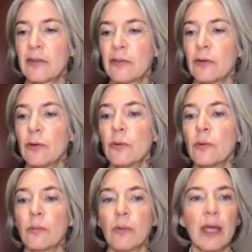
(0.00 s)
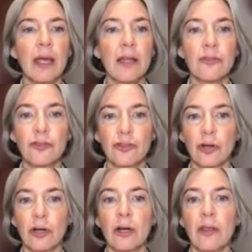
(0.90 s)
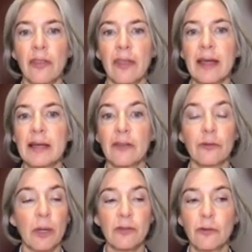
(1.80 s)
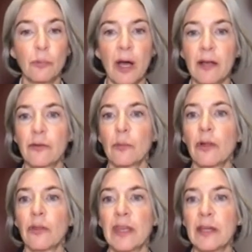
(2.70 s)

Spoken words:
to ensure that as much as possible,